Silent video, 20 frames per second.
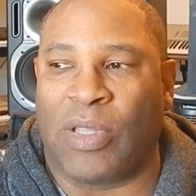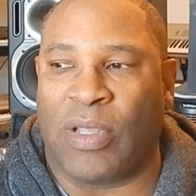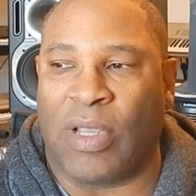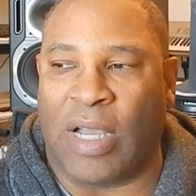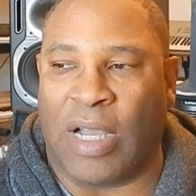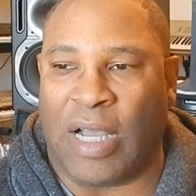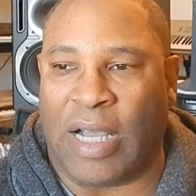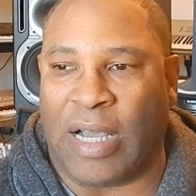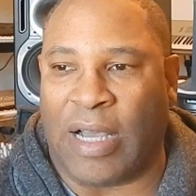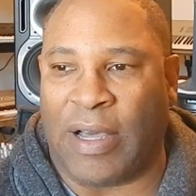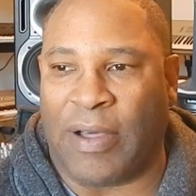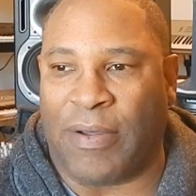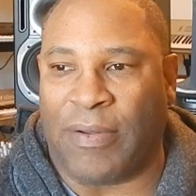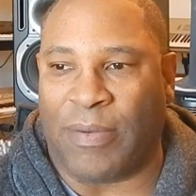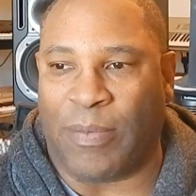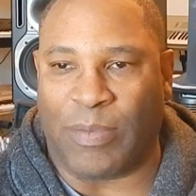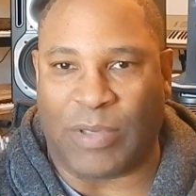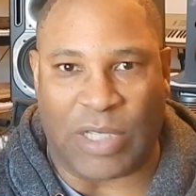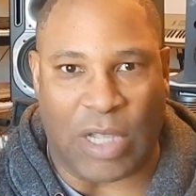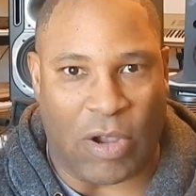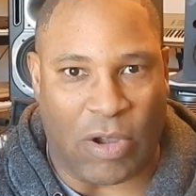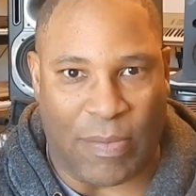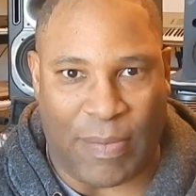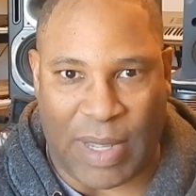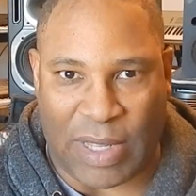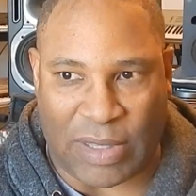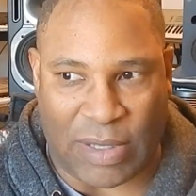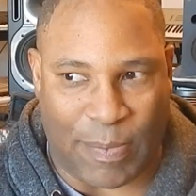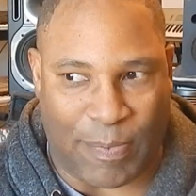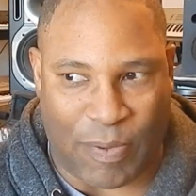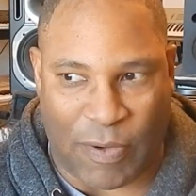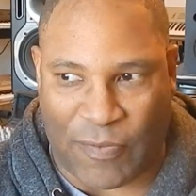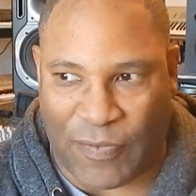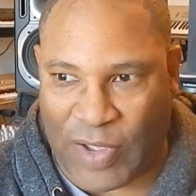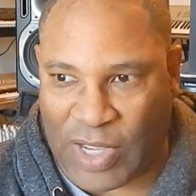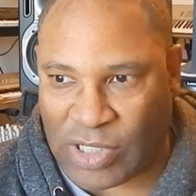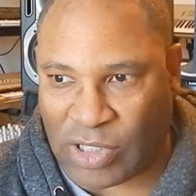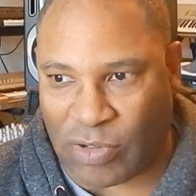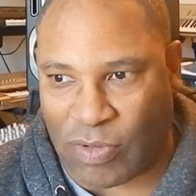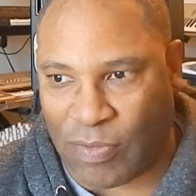I'm talking about the
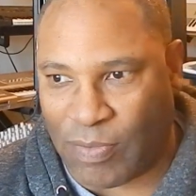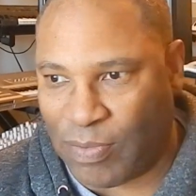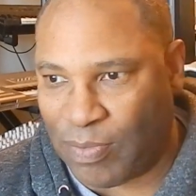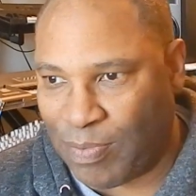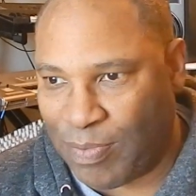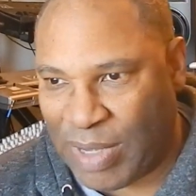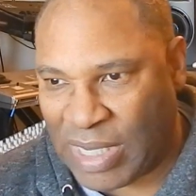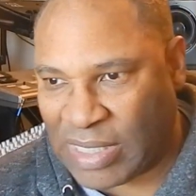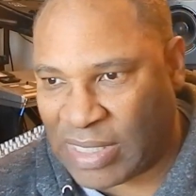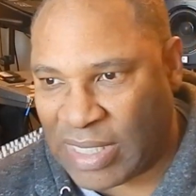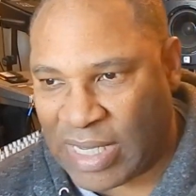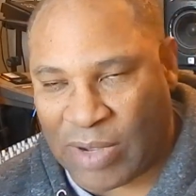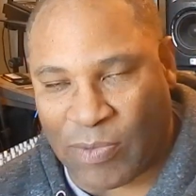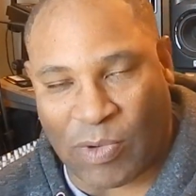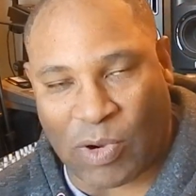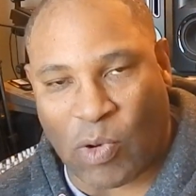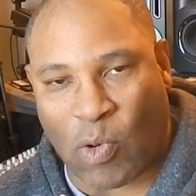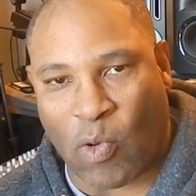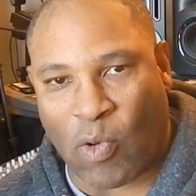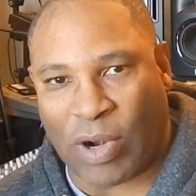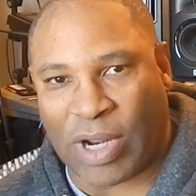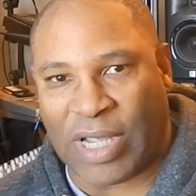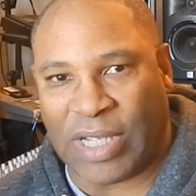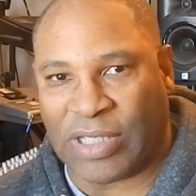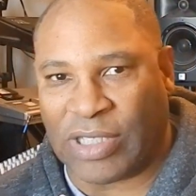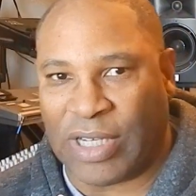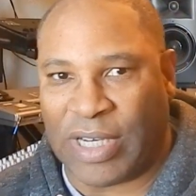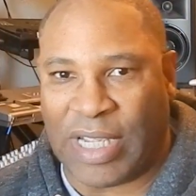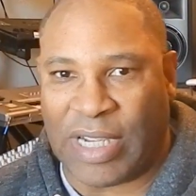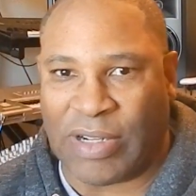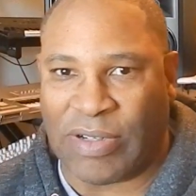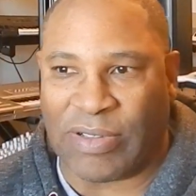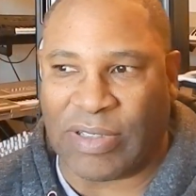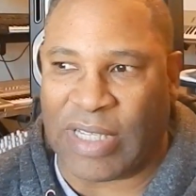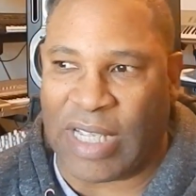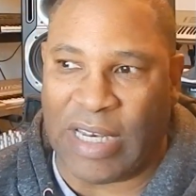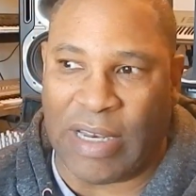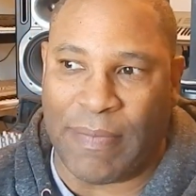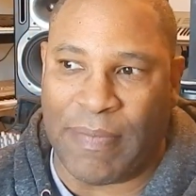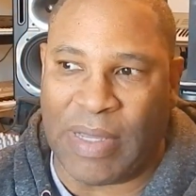professional mixing and recording engineers
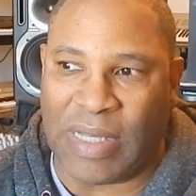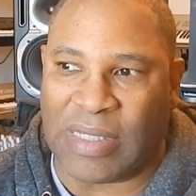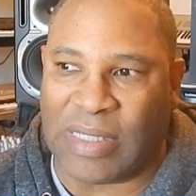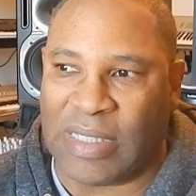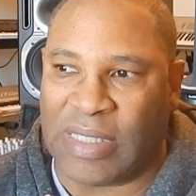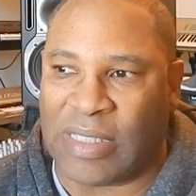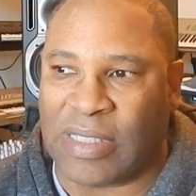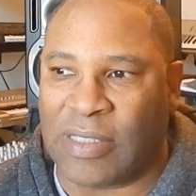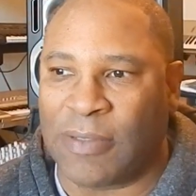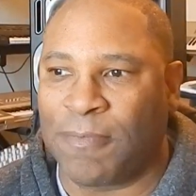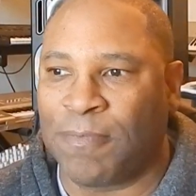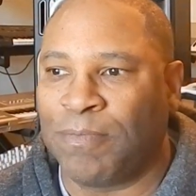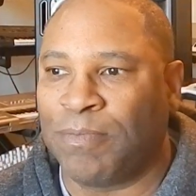in the business.